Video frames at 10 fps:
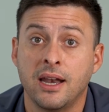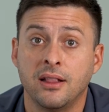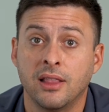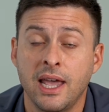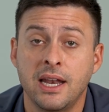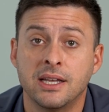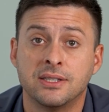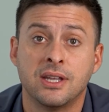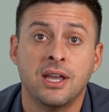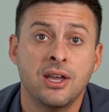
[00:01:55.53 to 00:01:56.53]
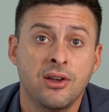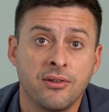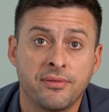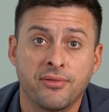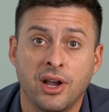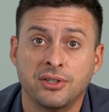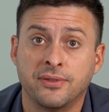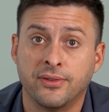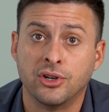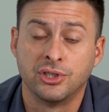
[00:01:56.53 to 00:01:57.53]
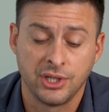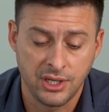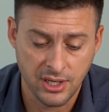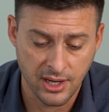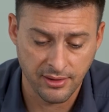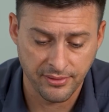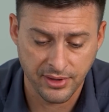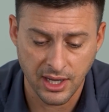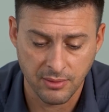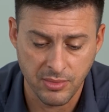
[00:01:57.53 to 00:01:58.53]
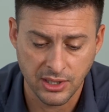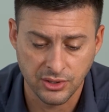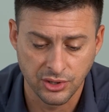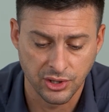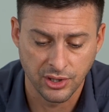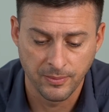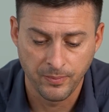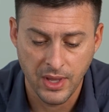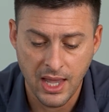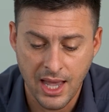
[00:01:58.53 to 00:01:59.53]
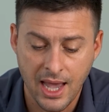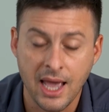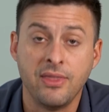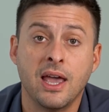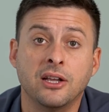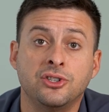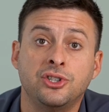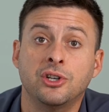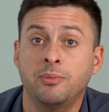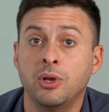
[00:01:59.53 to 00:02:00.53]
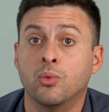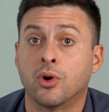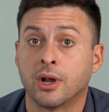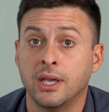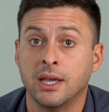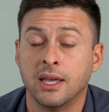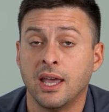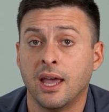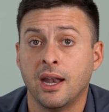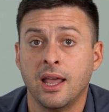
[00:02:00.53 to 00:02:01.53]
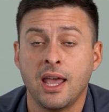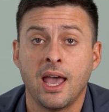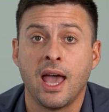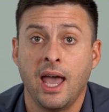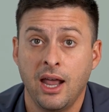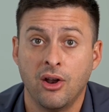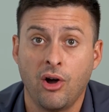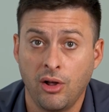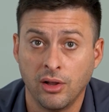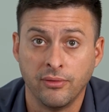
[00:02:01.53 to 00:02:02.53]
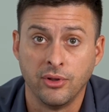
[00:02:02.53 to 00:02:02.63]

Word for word: latest fresh version of Kik Messenger. And that should be working again, and all of